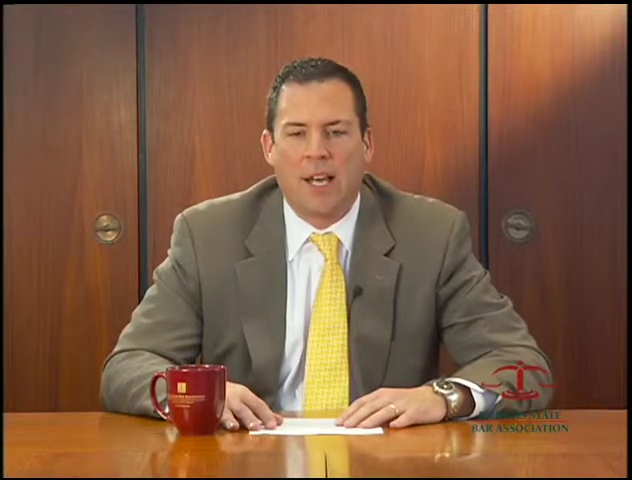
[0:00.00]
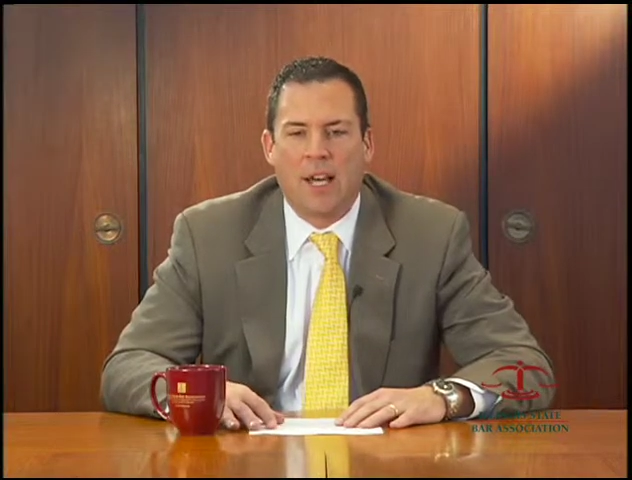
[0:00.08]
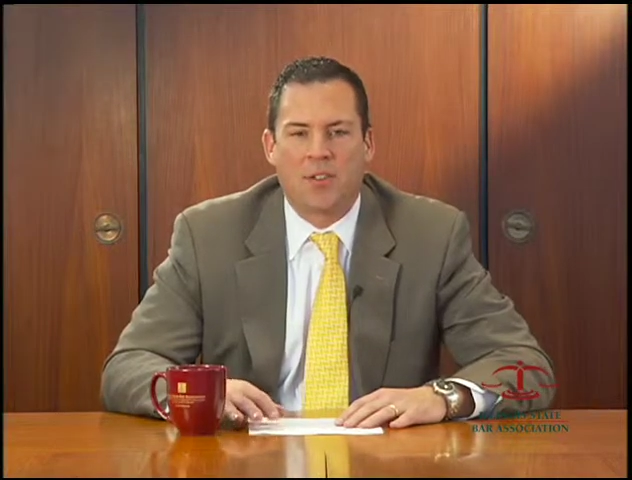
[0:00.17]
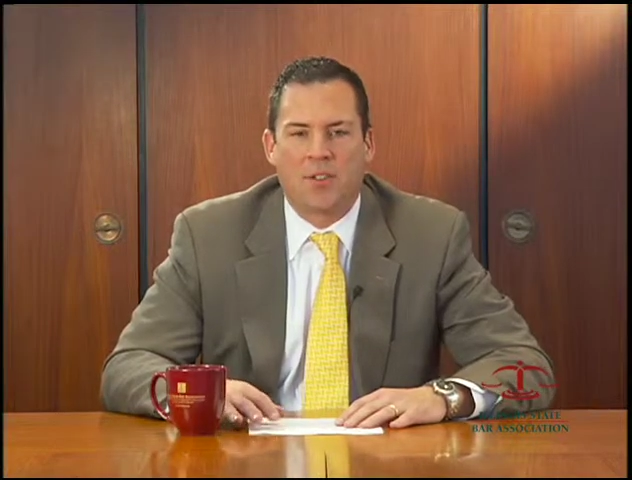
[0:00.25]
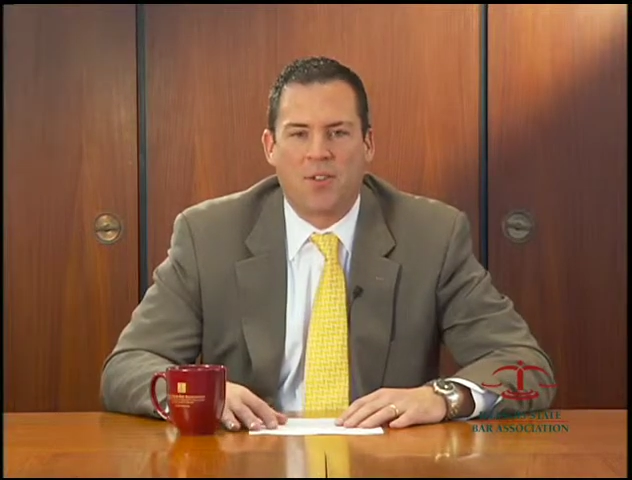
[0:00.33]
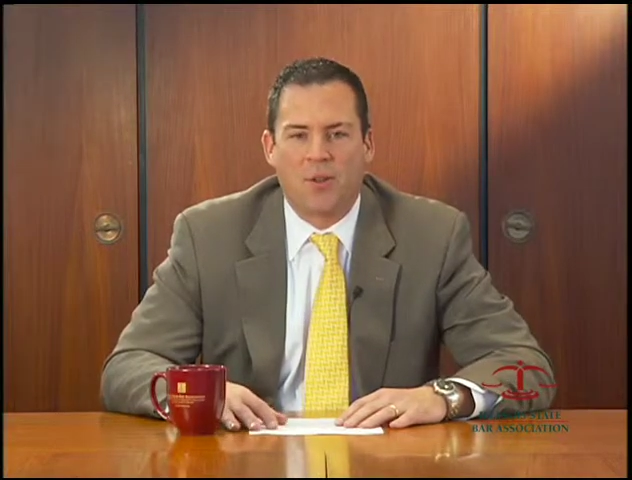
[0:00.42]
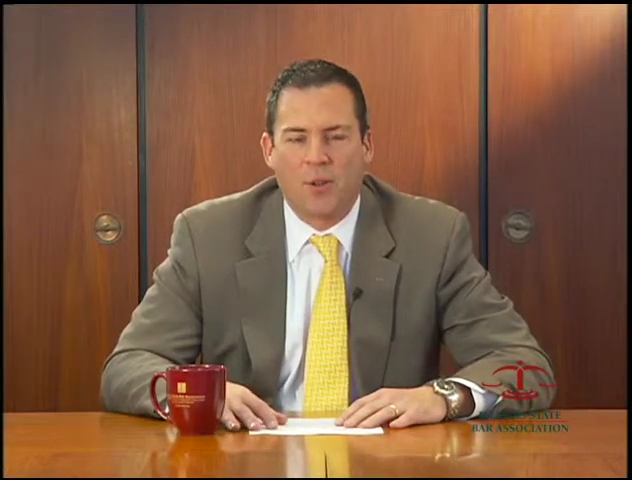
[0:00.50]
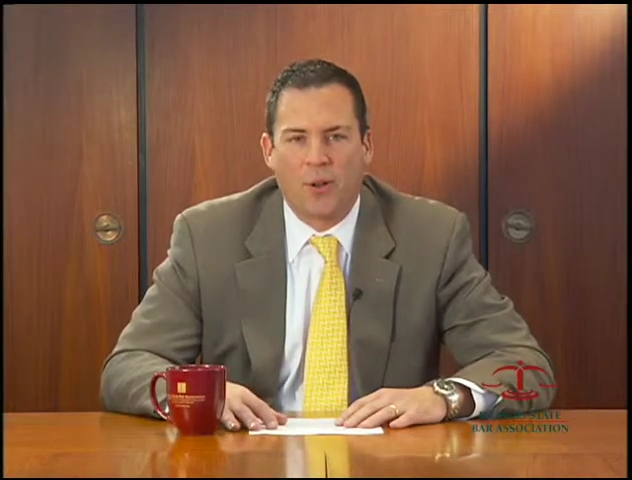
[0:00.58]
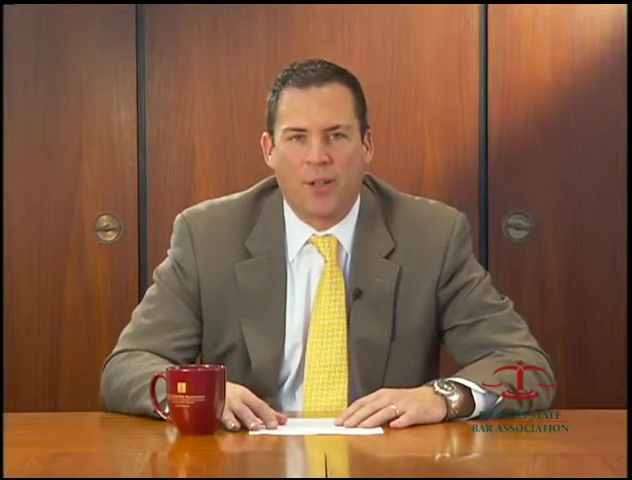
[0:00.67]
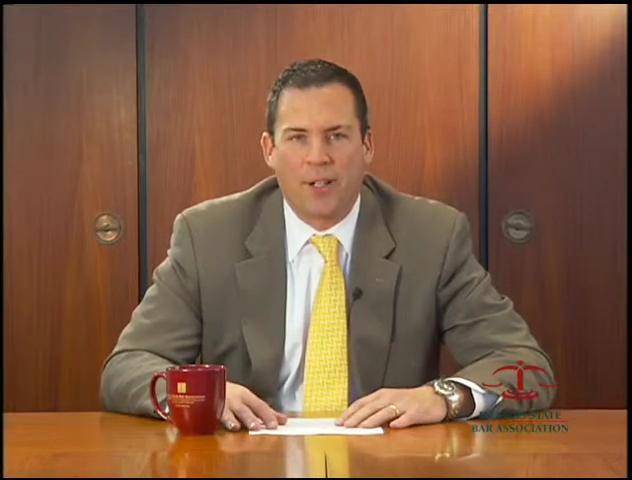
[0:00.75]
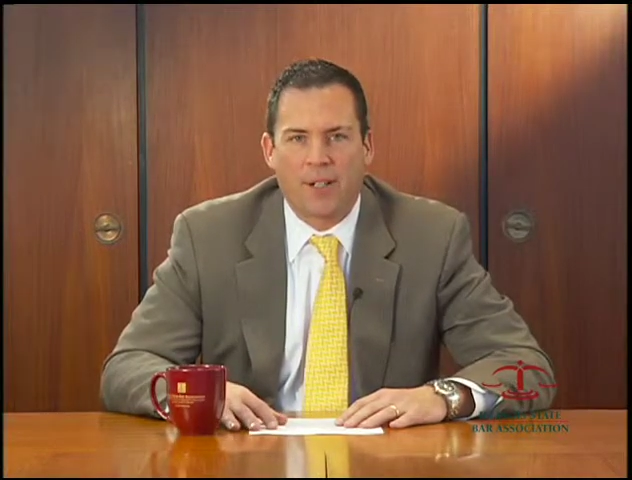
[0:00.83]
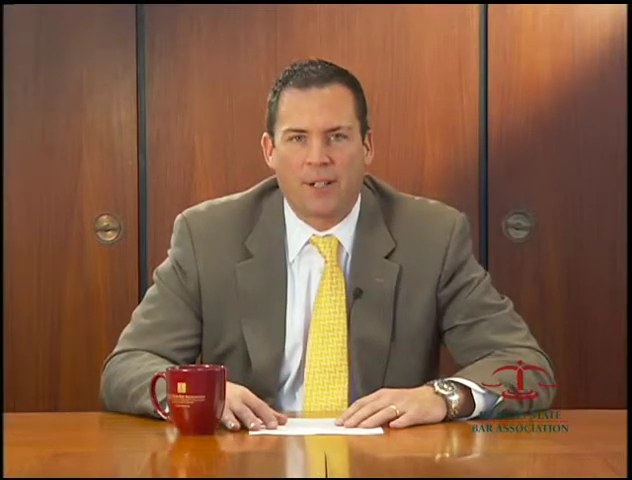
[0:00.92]
As a new
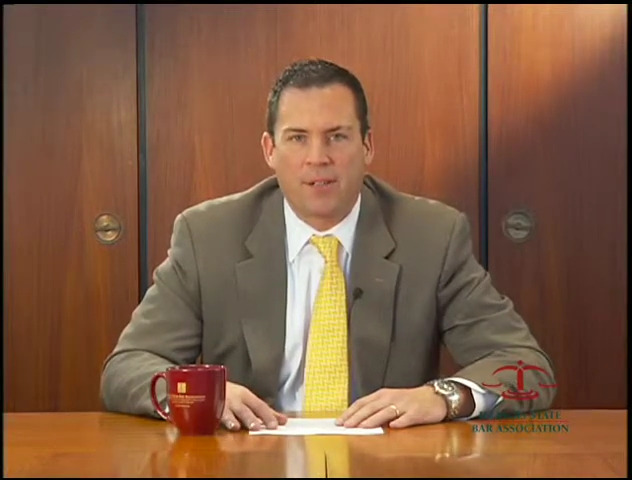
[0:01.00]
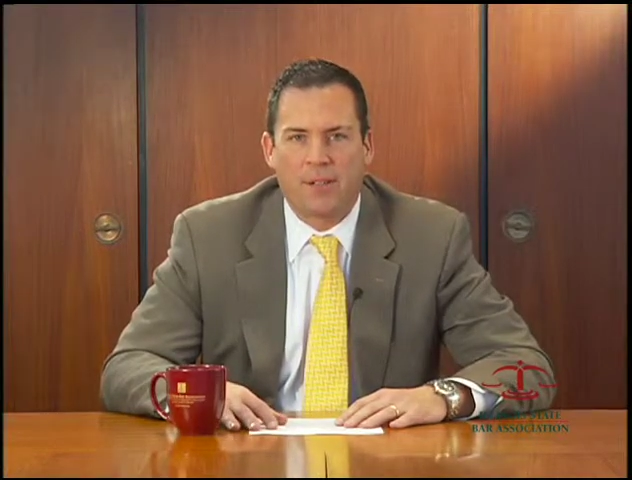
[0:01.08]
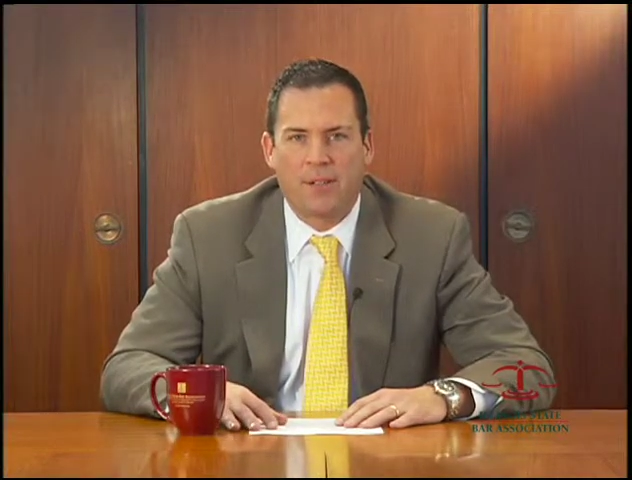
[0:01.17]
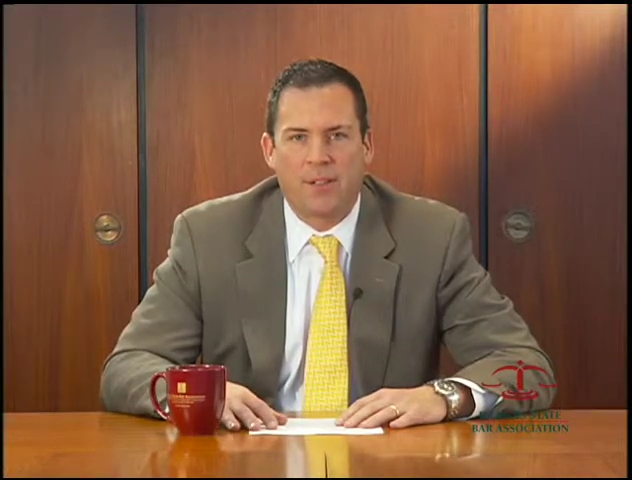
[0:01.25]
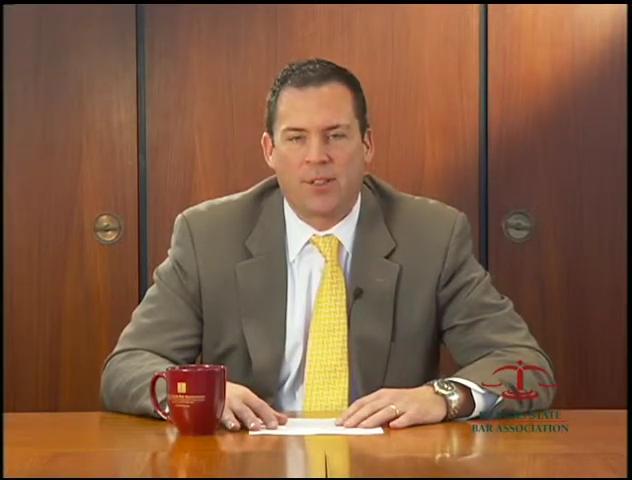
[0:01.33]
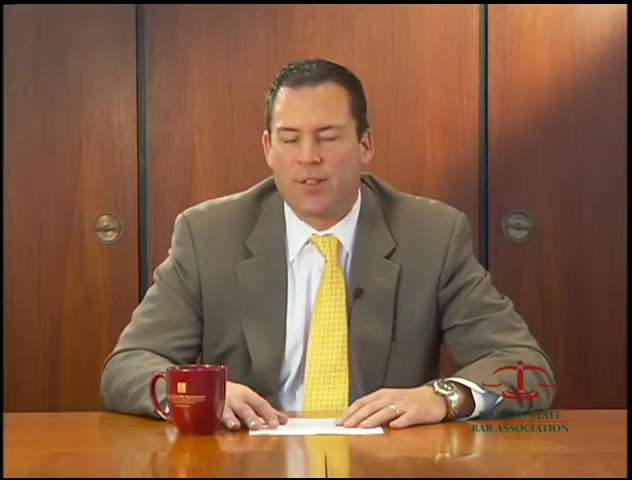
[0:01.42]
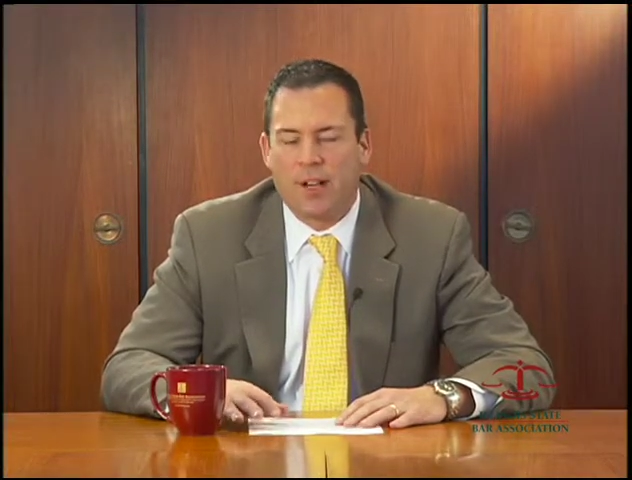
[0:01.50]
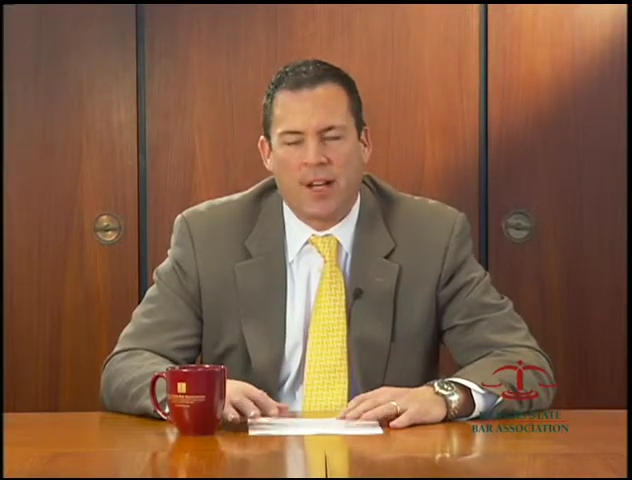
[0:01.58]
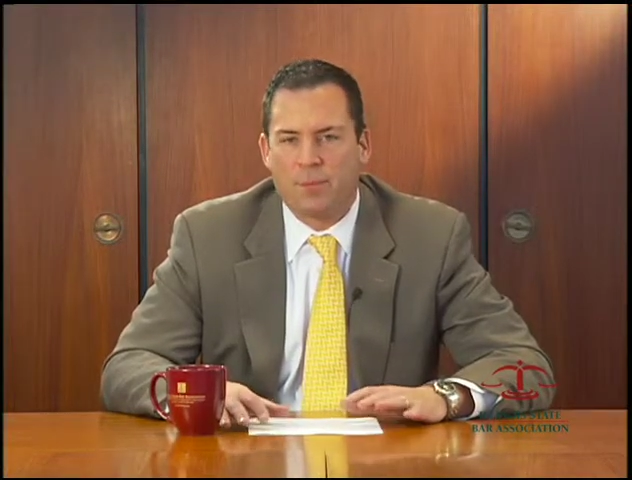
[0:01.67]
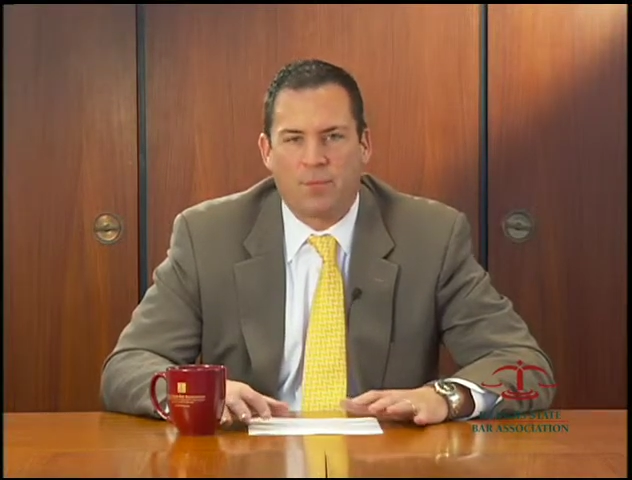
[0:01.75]
lawyer, you're not